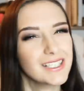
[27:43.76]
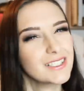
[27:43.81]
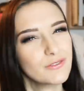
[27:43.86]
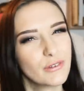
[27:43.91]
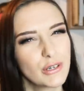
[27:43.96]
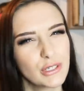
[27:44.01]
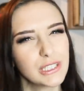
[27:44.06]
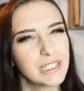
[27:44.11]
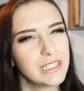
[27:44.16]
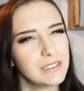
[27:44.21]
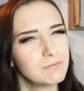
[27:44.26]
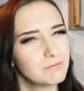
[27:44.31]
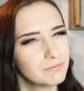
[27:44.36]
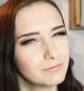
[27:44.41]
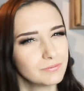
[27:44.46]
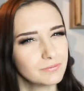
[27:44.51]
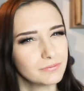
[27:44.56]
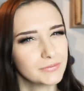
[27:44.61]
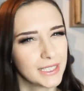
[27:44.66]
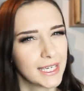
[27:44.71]
It's very
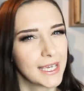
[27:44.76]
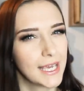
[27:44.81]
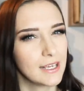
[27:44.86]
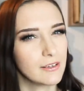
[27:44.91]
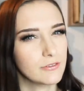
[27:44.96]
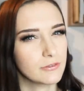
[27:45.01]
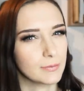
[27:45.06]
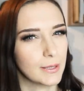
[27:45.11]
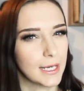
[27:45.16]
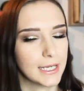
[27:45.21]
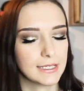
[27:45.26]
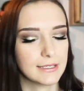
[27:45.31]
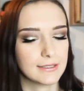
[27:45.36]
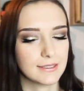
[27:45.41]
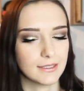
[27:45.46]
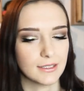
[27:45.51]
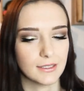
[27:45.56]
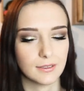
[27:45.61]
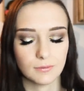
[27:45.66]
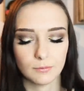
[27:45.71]
caveman,
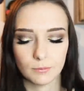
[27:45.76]
isn't it?